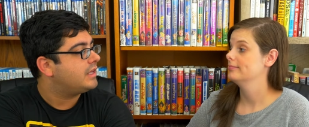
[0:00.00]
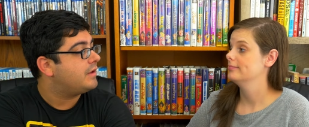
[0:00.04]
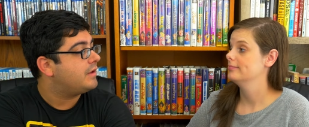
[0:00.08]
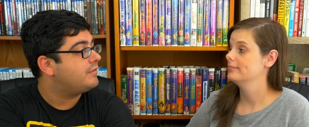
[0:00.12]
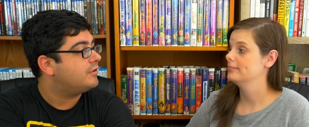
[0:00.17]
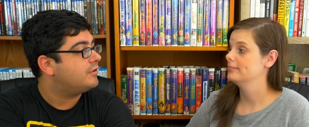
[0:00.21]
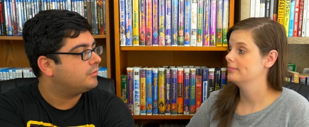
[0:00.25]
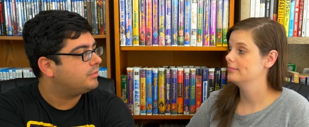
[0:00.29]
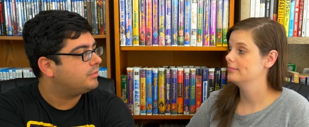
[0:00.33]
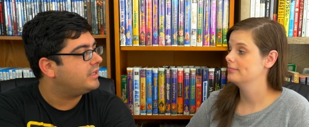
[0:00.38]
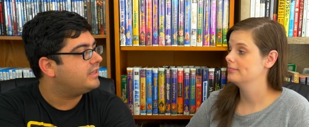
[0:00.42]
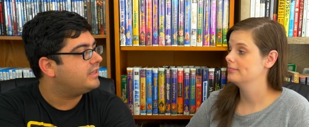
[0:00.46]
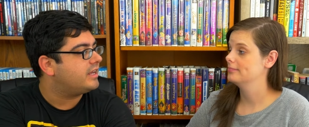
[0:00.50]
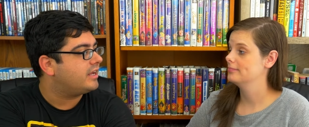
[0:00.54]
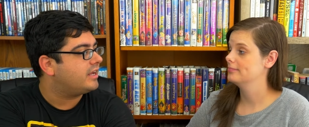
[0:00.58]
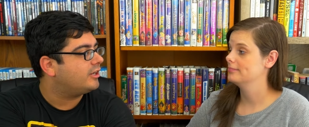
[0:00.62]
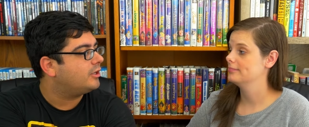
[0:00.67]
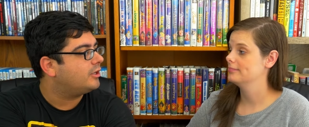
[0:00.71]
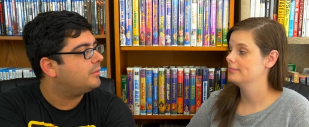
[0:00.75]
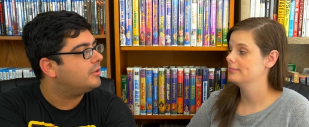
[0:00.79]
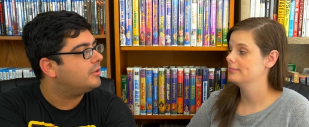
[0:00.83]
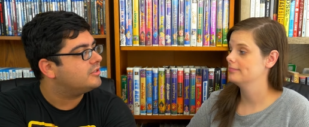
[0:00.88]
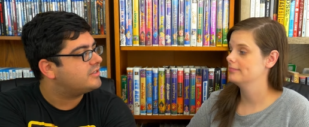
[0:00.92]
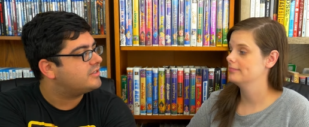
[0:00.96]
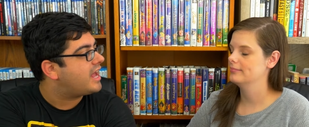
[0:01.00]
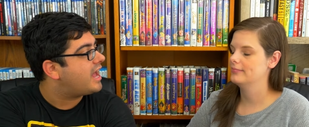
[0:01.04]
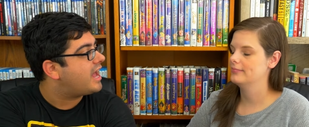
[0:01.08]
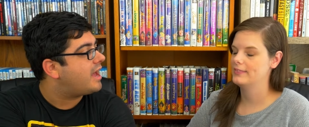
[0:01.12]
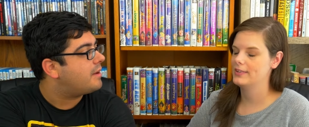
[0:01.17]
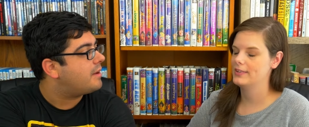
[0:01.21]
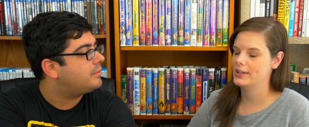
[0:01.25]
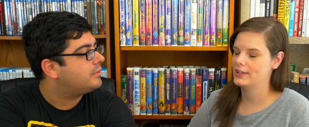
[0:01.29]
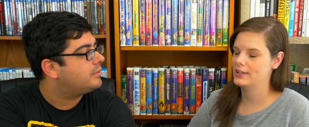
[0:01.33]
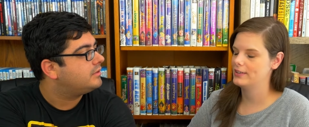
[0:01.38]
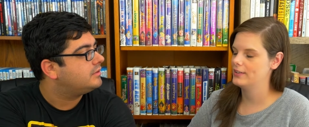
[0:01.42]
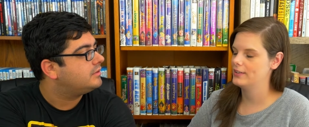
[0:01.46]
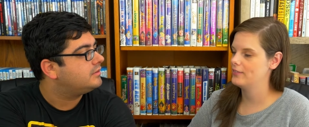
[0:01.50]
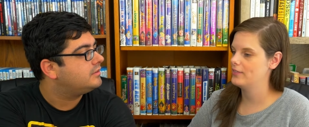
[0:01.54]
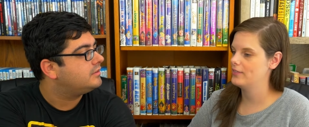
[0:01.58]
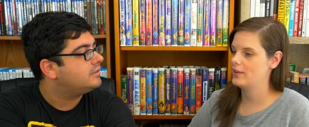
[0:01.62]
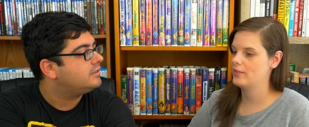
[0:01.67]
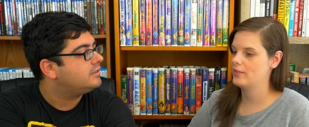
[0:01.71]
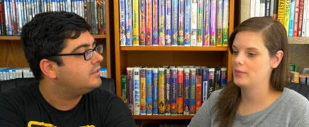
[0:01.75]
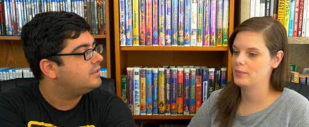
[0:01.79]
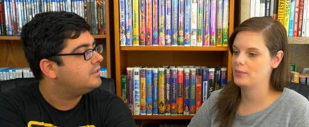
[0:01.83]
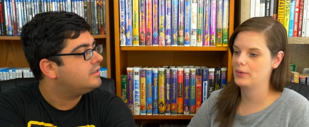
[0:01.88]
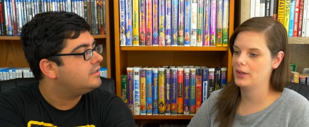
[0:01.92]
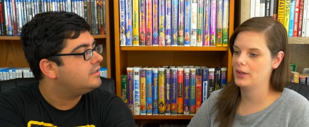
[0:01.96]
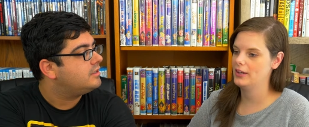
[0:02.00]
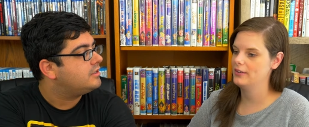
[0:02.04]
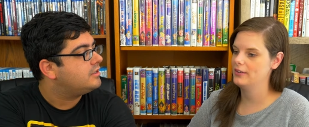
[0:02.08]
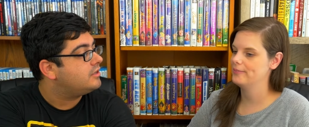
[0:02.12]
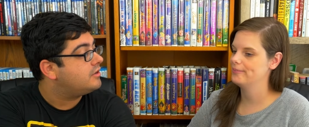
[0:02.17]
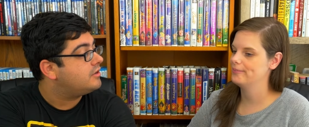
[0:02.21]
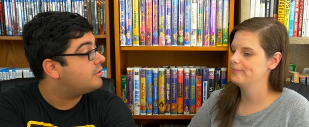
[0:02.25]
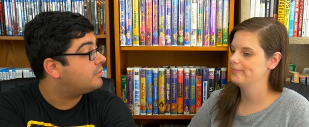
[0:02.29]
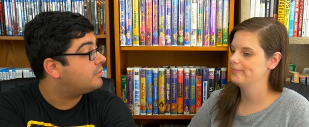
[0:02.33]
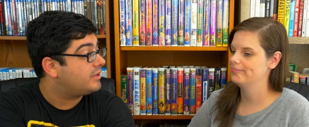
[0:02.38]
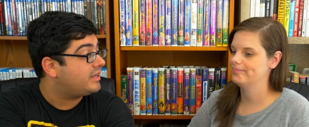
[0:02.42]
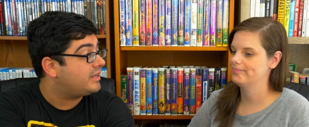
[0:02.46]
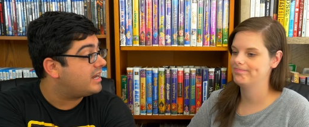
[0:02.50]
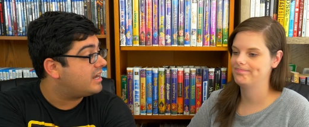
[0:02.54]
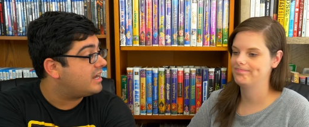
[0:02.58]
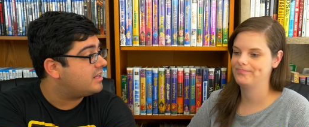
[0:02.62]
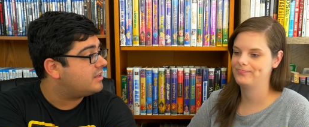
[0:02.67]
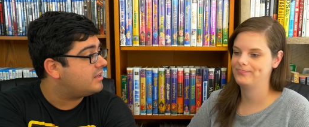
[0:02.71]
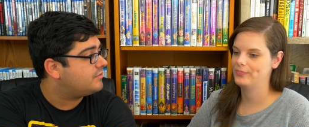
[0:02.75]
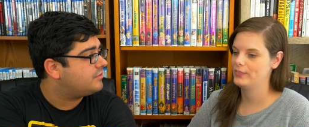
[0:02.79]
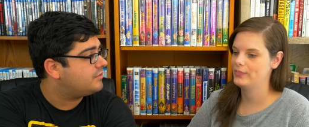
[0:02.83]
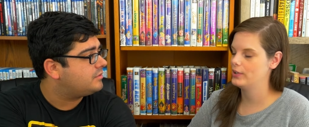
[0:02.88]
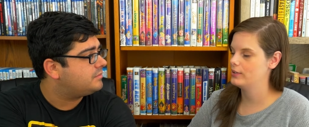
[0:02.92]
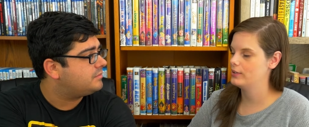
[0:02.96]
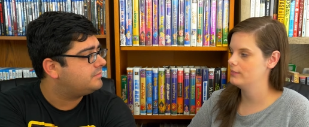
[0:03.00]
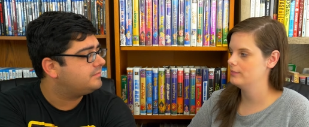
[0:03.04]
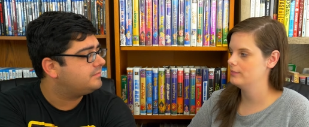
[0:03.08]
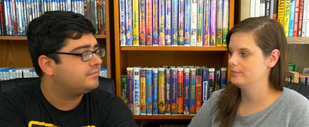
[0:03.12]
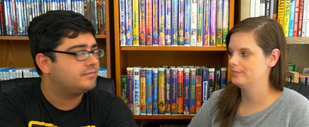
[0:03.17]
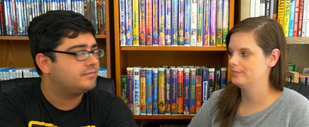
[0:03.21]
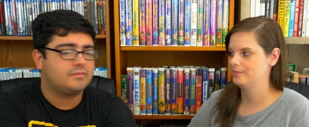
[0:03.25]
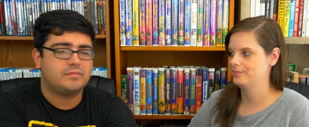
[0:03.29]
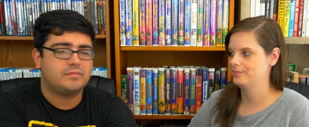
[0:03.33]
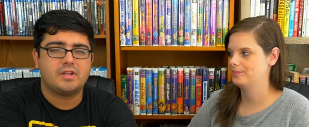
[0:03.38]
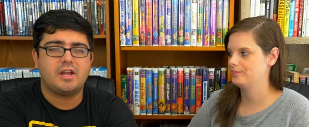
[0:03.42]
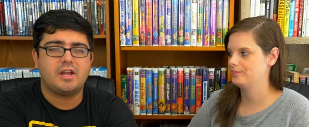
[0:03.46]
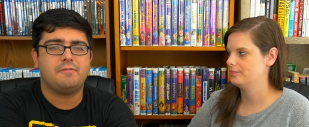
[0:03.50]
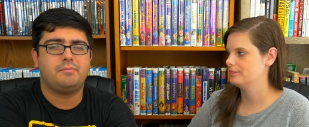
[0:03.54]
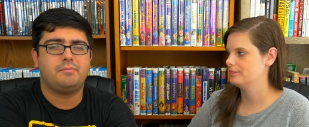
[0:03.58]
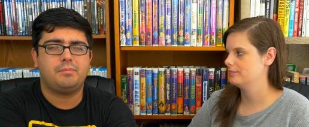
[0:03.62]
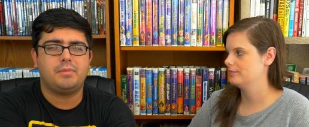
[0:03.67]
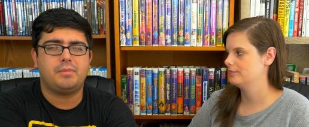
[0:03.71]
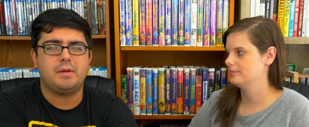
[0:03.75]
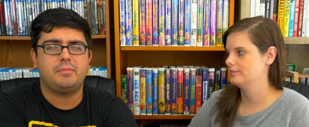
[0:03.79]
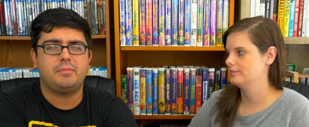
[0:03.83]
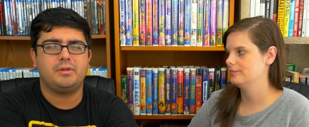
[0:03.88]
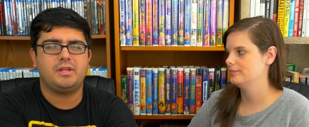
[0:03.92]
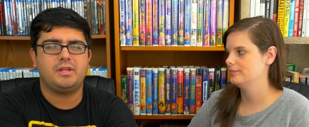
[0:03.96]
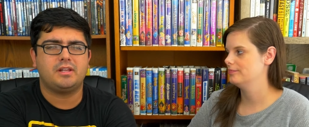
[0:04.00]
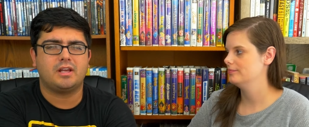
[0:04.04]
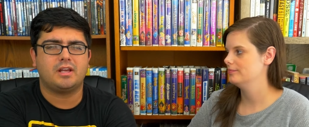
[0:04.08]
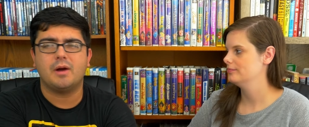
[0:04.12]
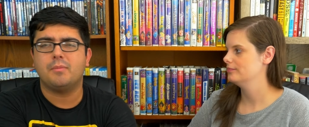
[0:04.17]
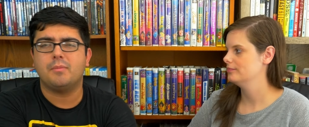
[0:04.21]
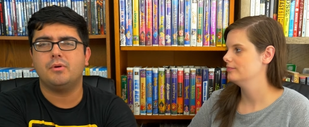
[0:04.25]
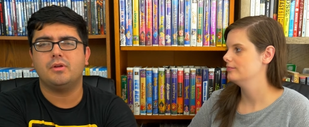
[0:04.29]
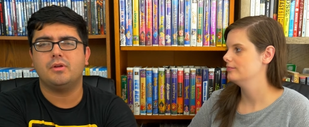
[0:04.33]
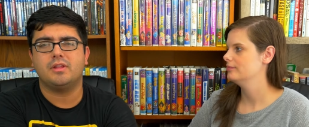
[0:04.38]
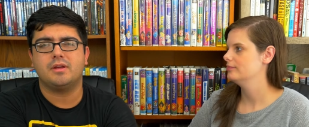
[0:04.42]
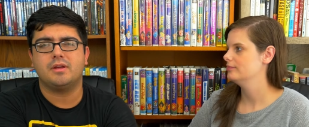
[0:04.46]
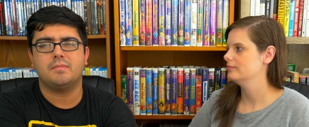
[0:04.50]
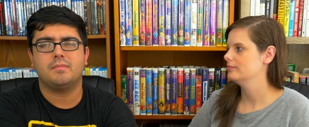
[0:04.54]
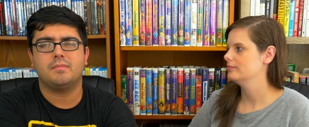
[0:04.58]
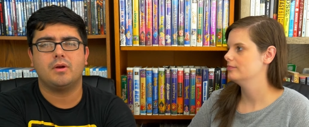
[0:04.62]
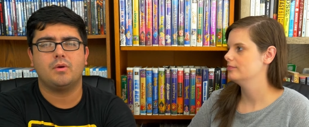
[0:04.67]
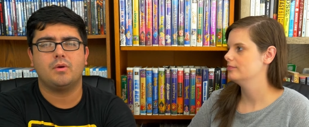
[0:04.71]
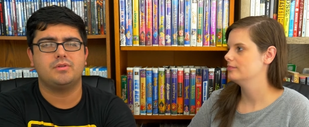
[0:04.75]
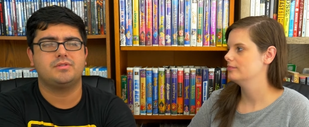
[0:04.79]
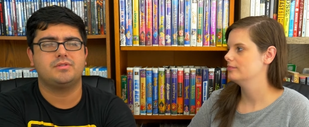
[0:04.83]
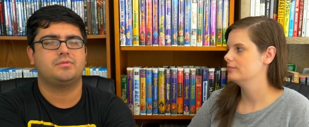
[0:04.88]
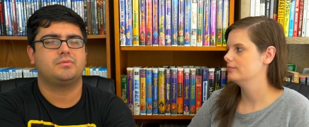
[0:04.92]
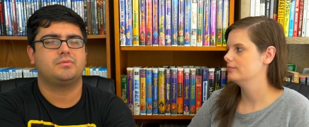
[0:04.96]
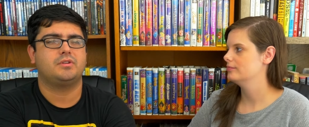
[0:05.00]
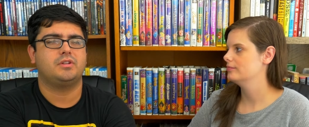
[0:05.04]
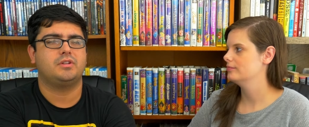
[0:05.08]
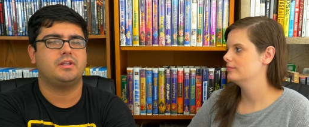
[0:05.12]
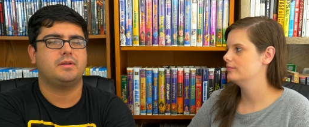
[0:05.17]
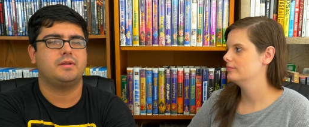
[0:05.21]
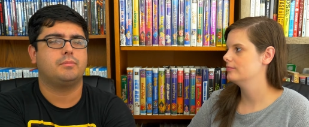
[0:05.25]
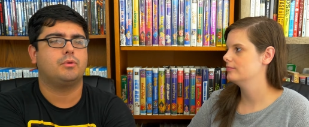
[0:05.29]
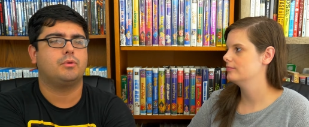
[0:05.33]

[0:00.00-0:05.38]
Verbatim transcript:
Speaker 1: Have you ever played the Angry Birds app? No, I've never played. You never played any of them? I, I played a couple of them, but I wasn't really